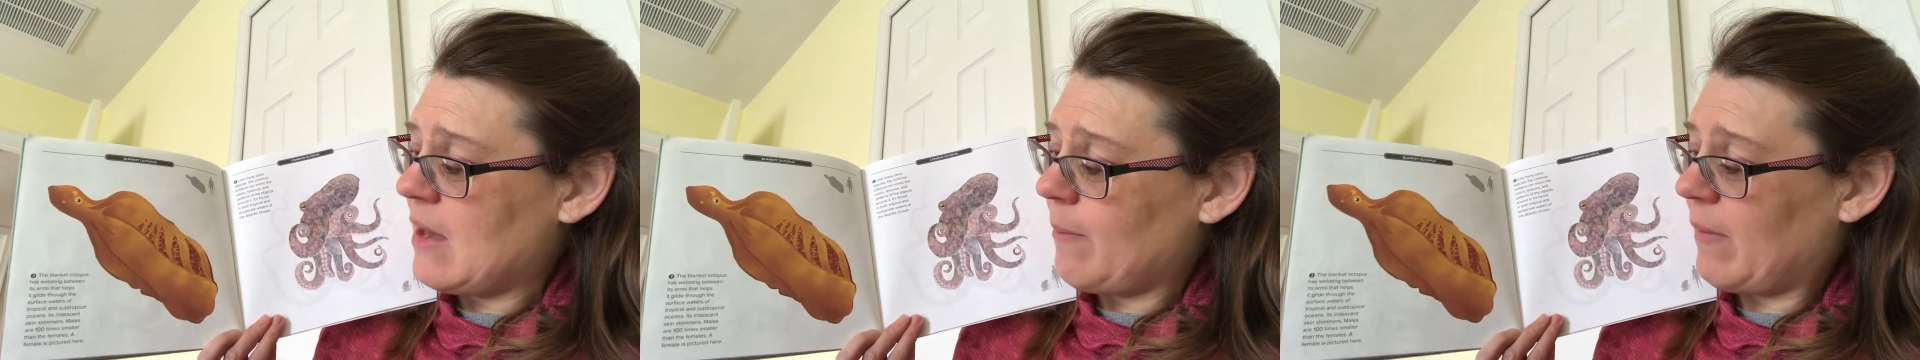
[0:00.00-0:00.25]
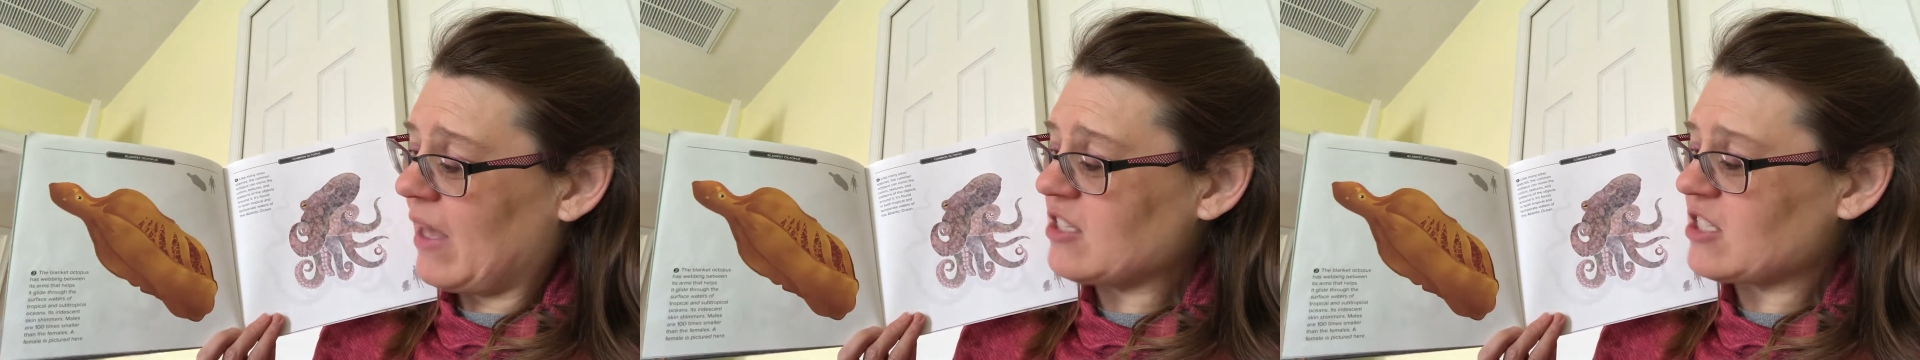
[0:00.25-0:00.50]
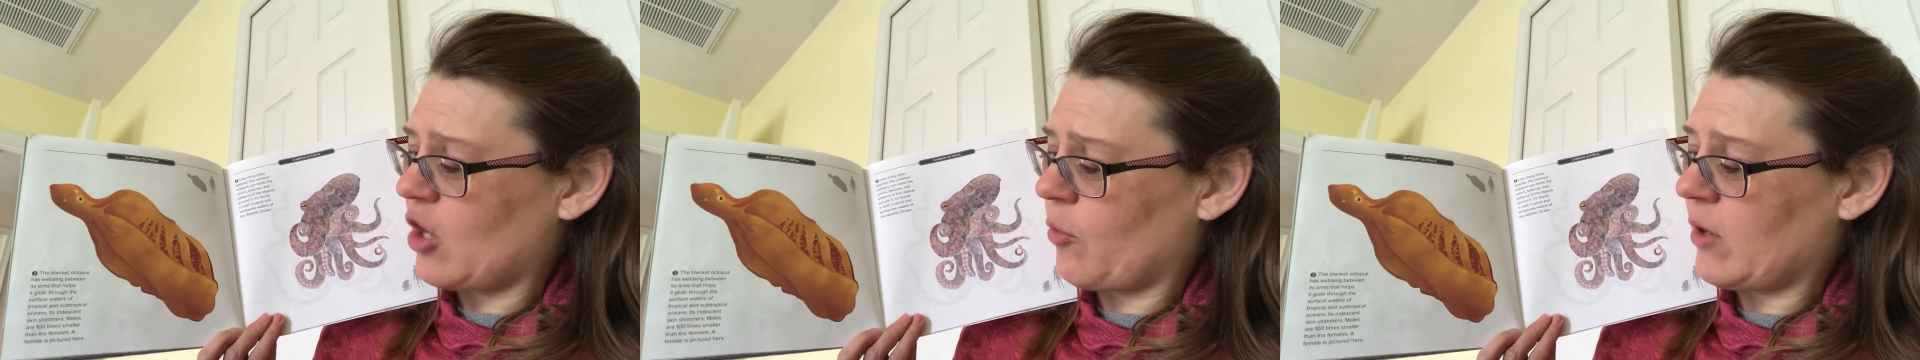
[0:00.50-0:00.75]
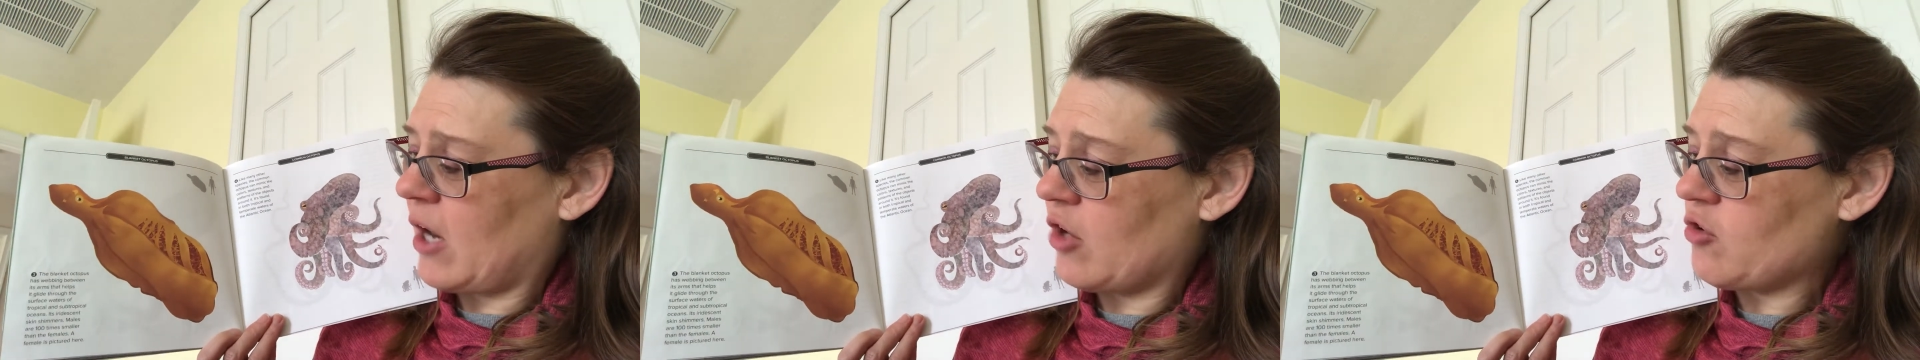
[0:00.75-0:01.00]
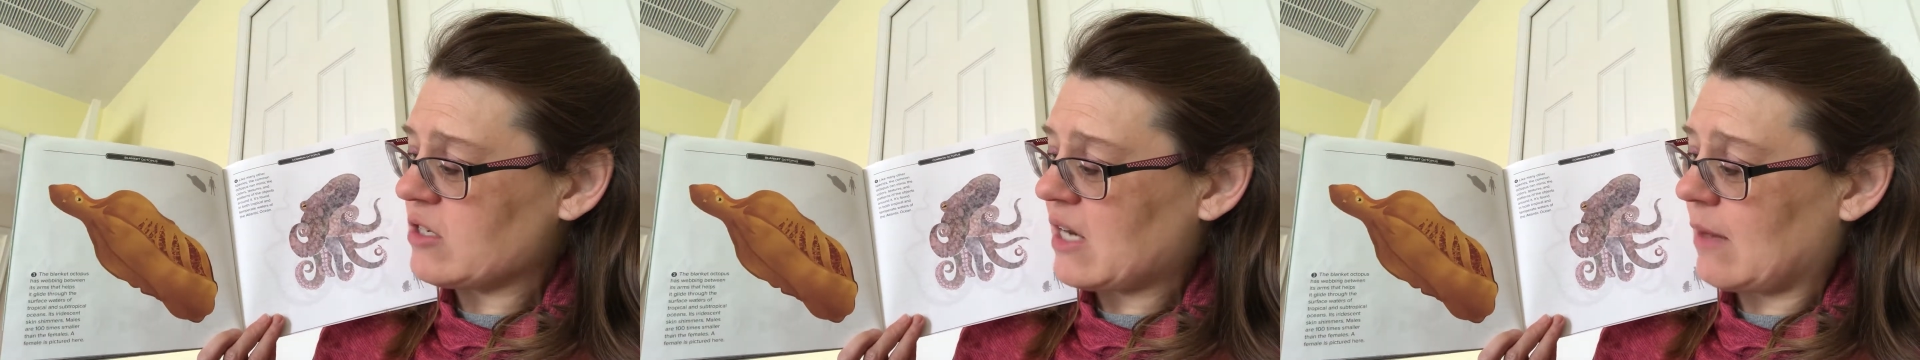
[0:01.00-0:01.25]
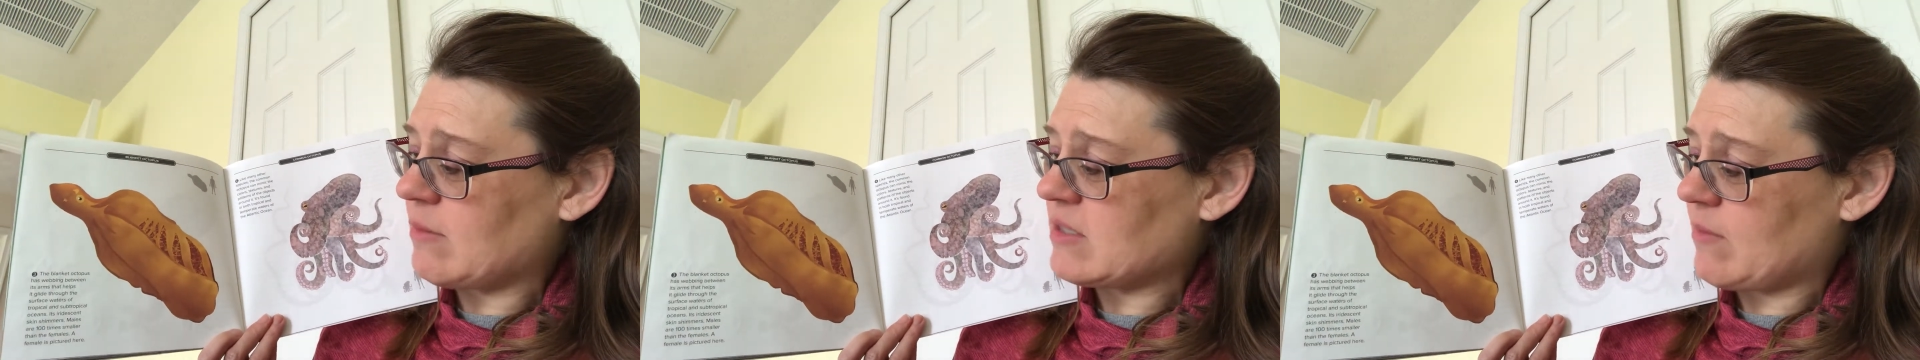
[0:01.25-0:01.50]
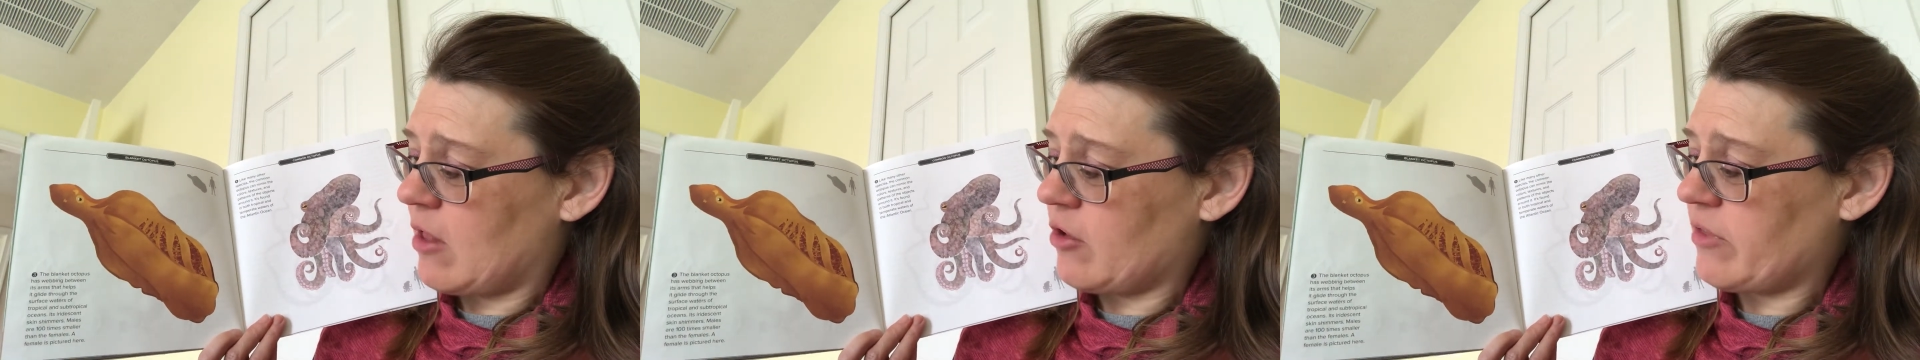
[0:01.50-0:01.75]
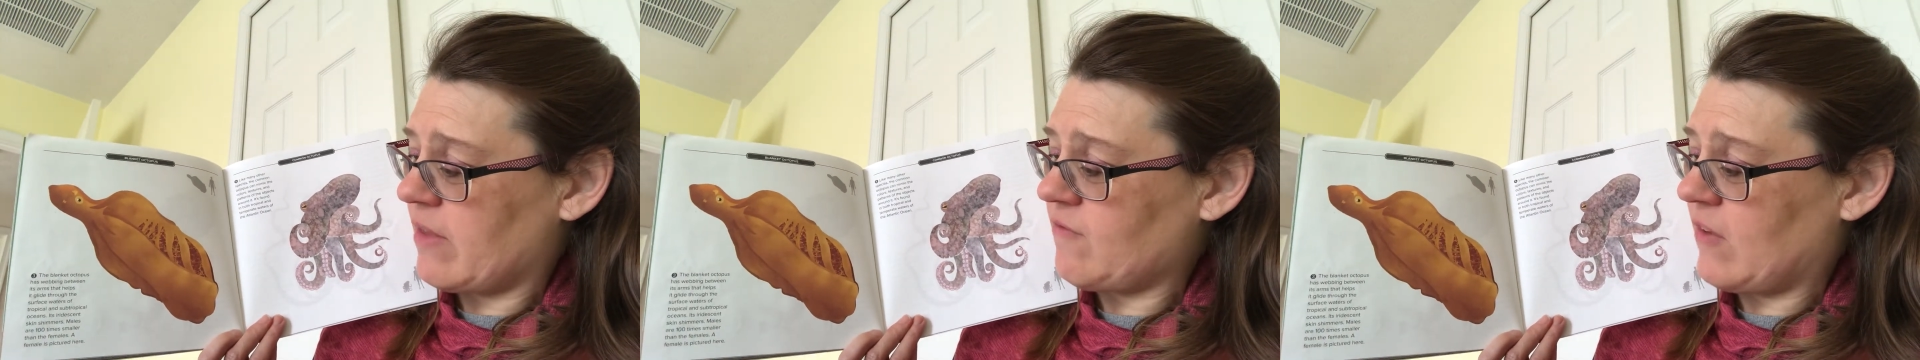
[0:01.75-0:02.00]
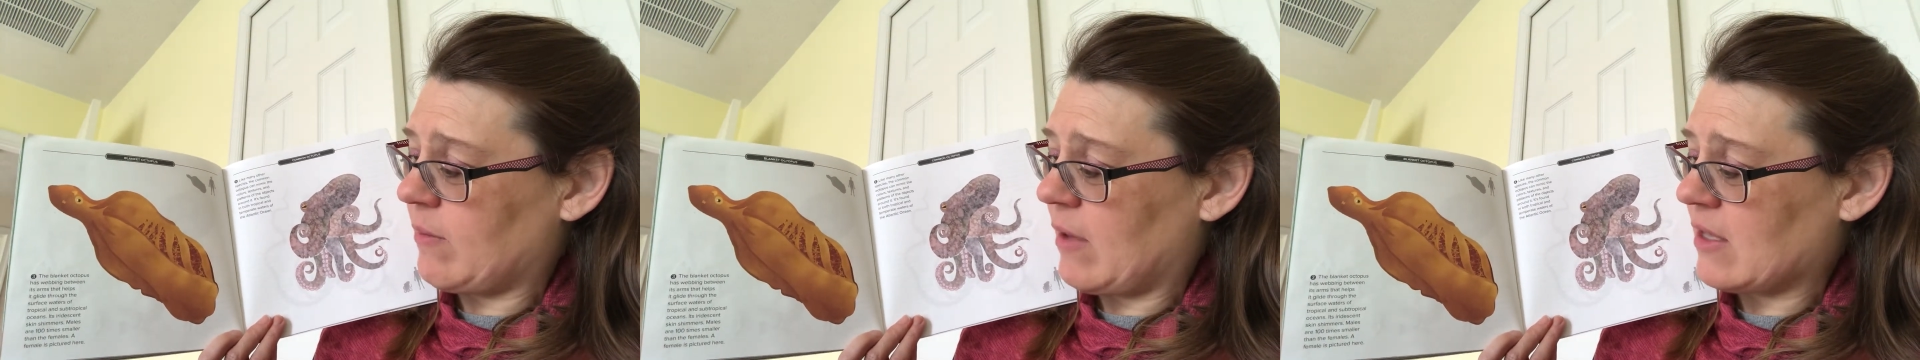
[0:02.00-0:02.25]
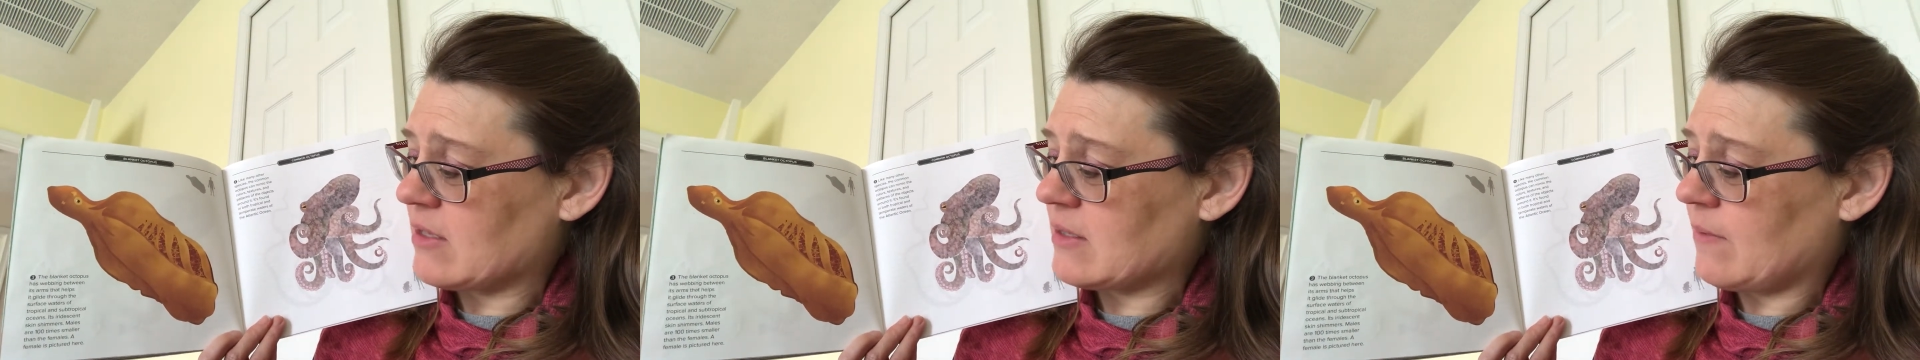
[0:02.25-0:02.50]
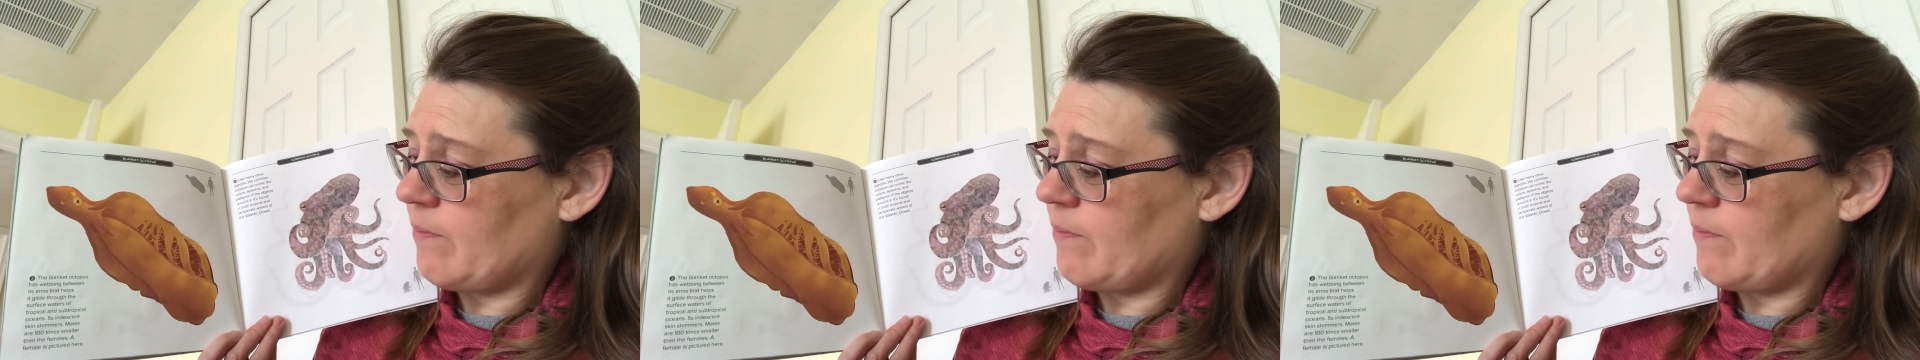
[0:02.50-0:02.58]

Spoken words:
Males are 100 times smaller than females.